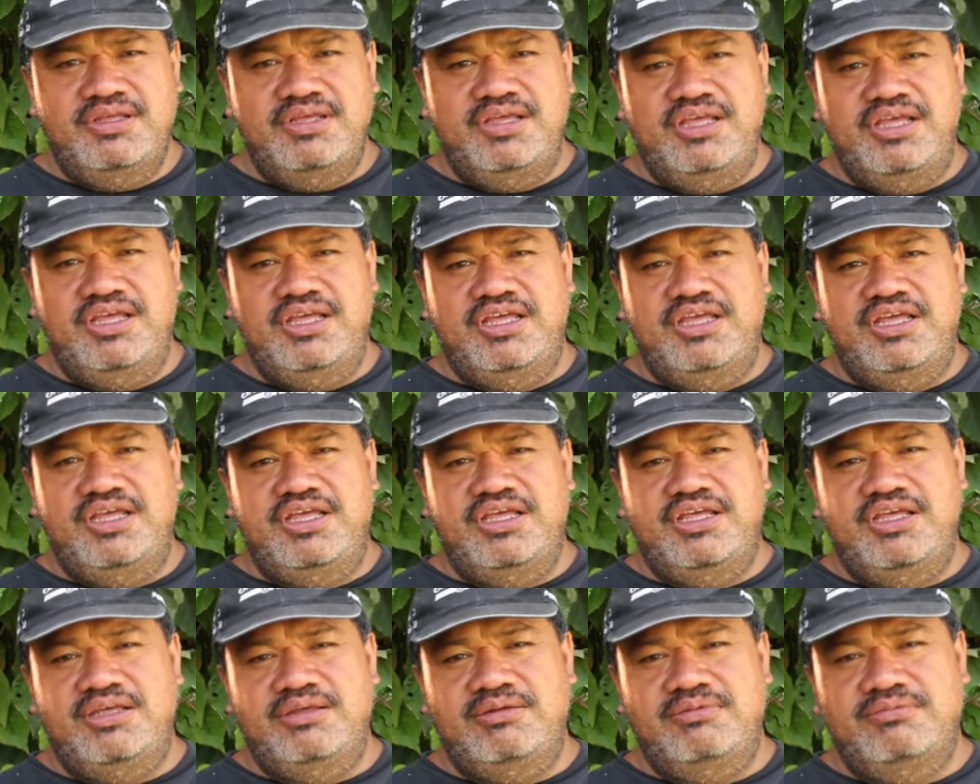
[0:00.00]

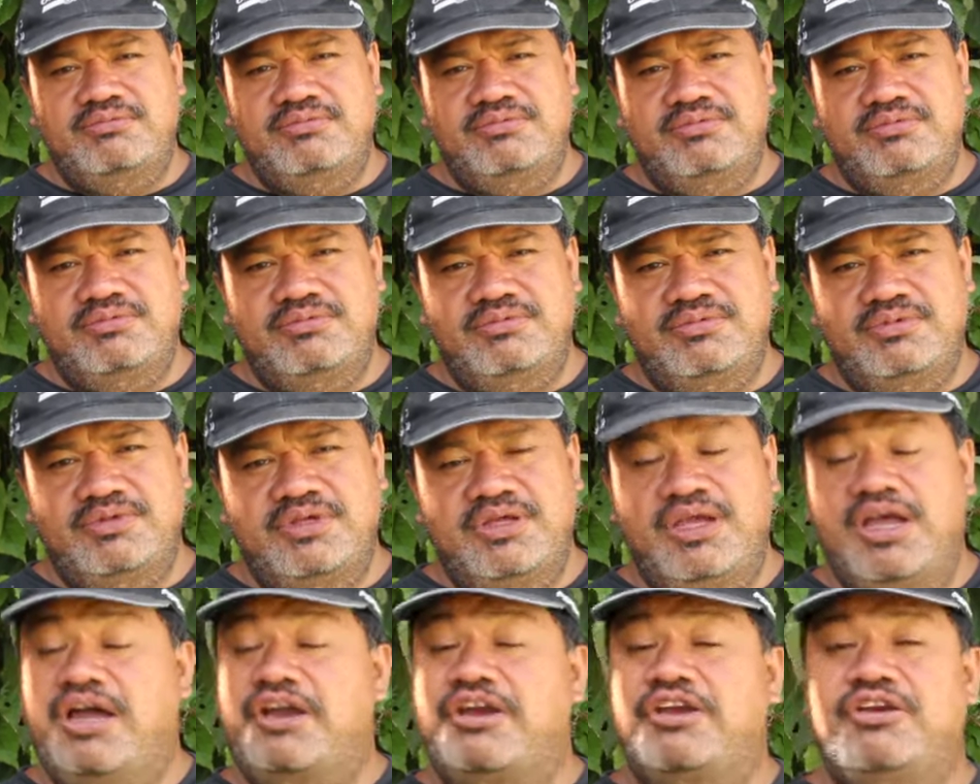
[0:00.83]
Uh,
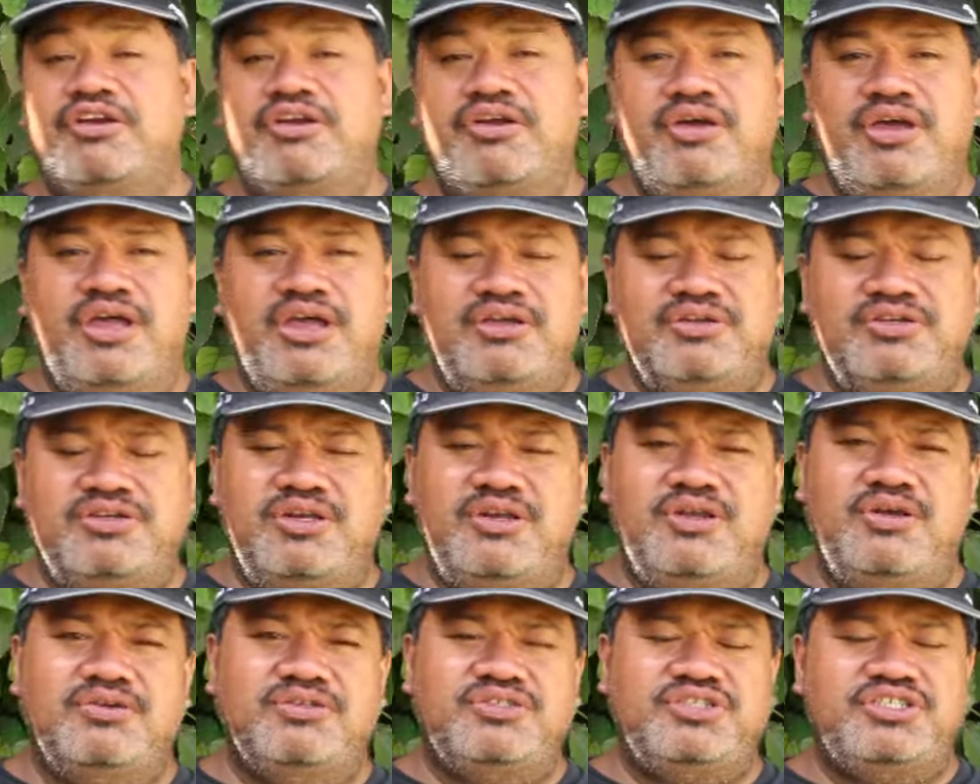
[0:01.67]
I don't know how
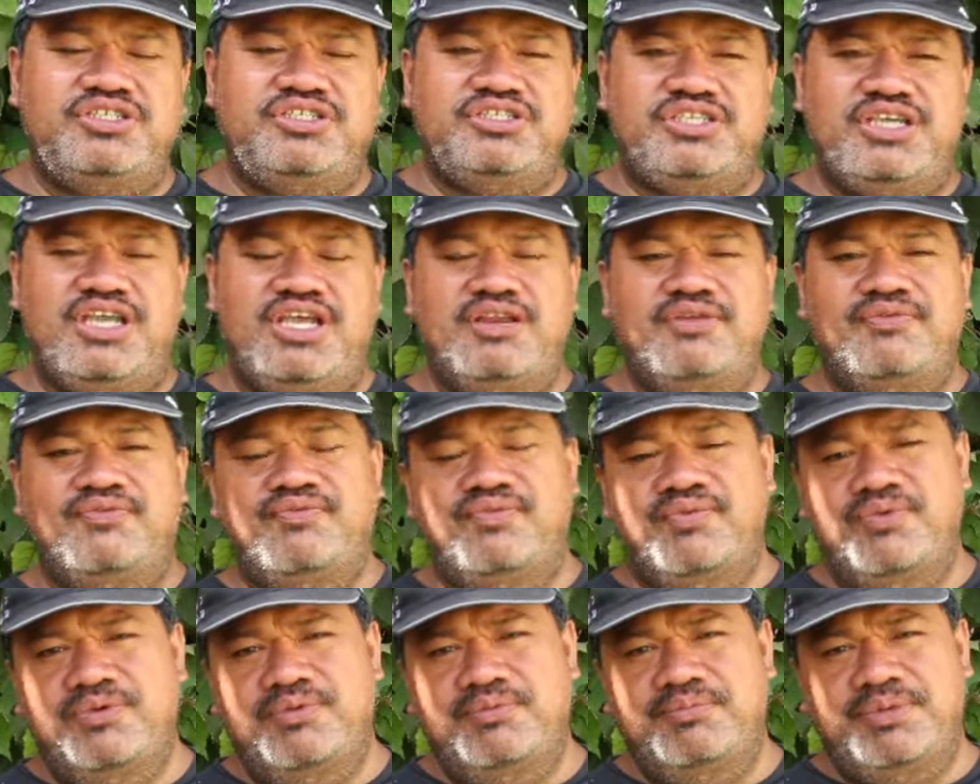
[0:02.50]
long she's had it
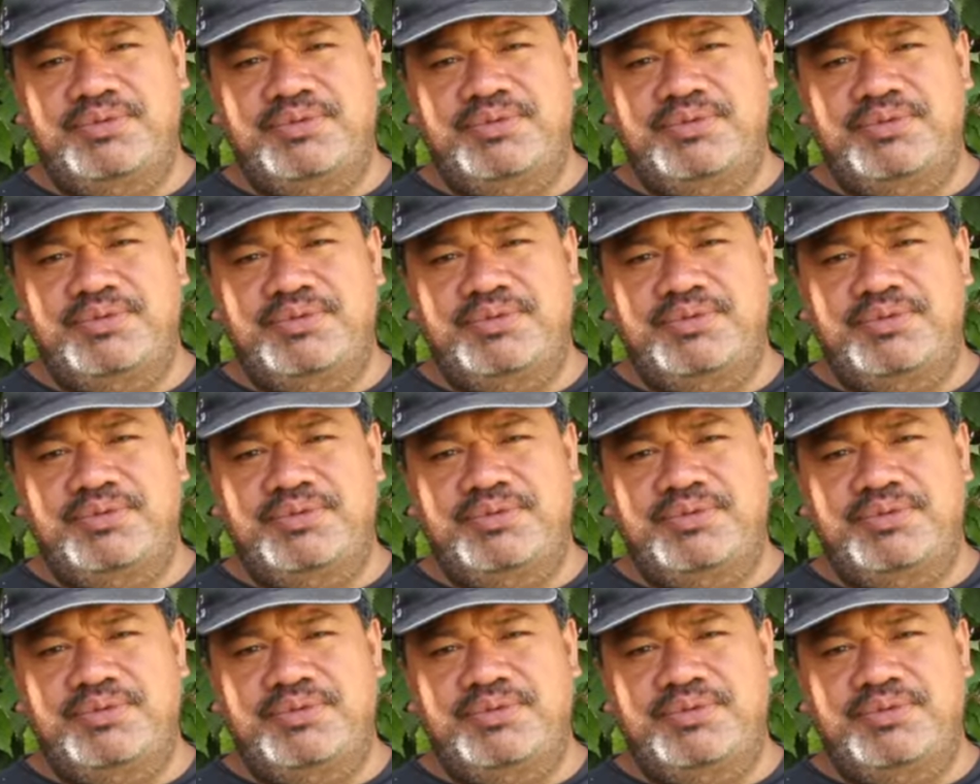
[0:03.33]
for,